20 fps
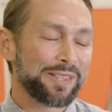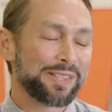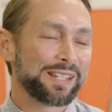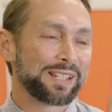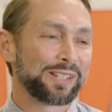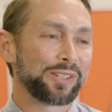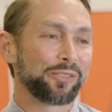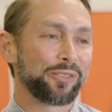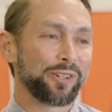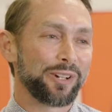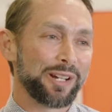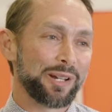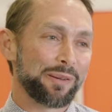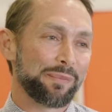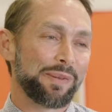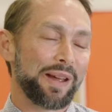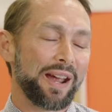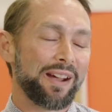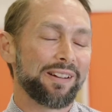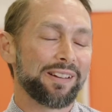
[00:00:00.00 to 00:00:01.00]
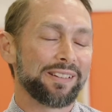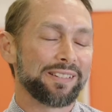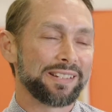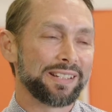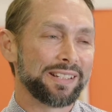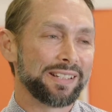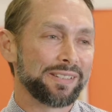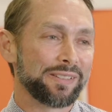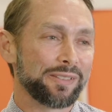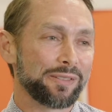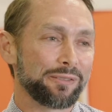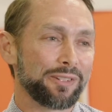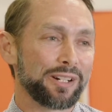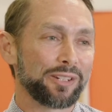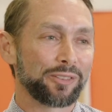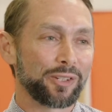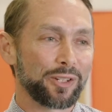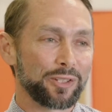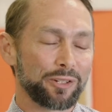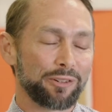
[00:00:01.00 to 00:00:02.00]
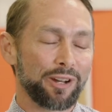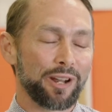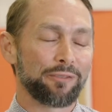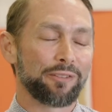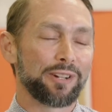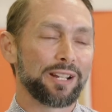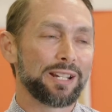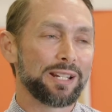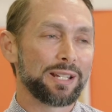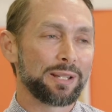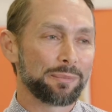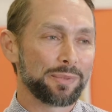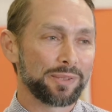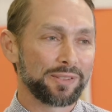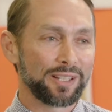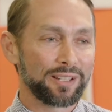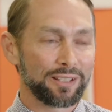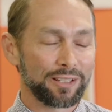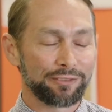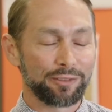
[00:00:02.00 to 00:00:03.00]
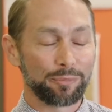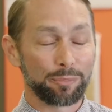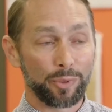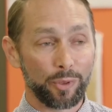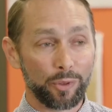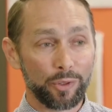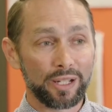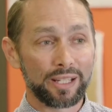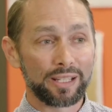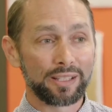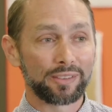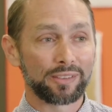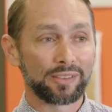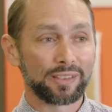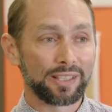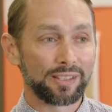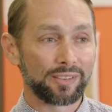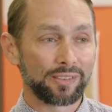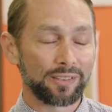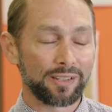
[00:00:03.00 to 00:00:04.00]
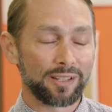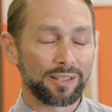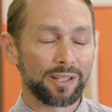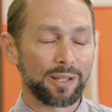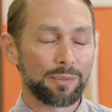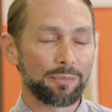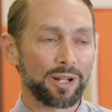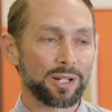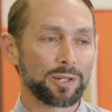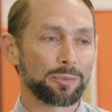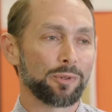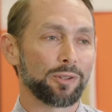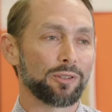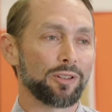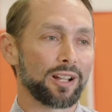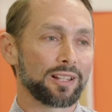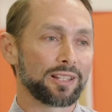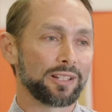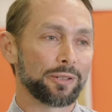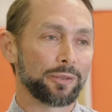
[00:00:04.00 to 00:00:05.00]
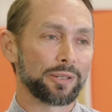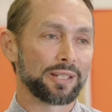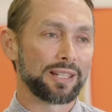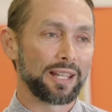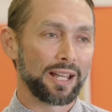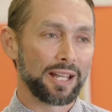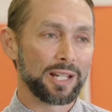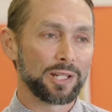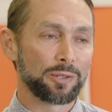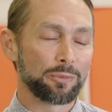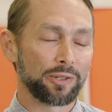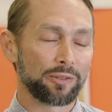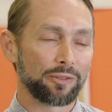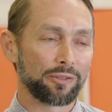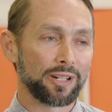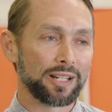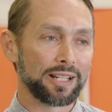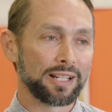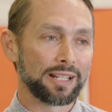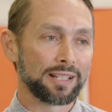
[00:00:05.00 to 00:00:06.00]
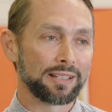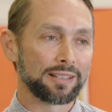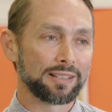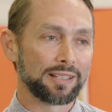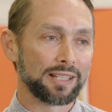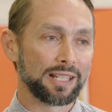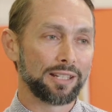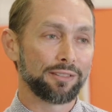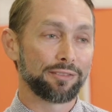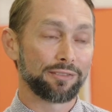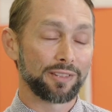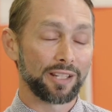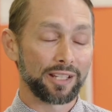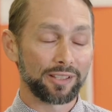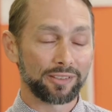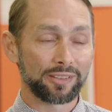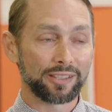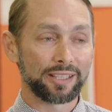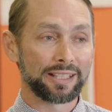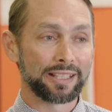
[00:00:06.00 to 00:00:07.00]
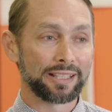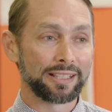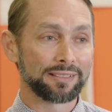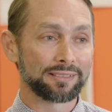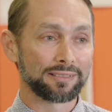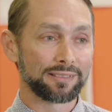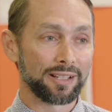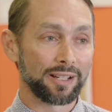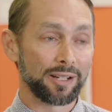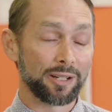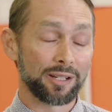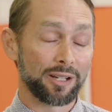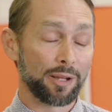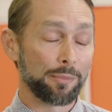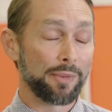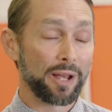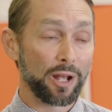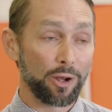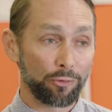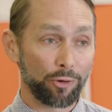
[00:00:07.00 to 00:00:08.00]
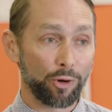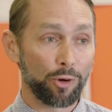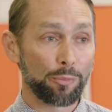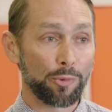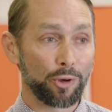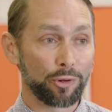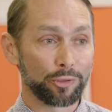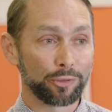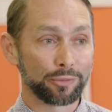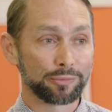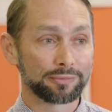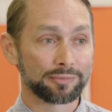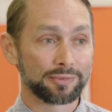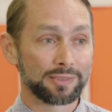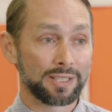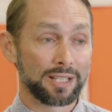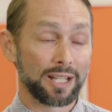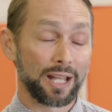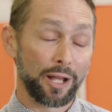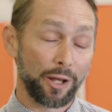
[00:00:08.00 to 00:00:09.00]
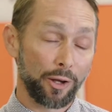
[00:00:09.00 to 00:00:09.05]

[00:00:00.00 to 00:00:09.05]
thing that's very apparent in research around reading, particularly for boys, is that they're much more likely to engage with reading if they see a male role model at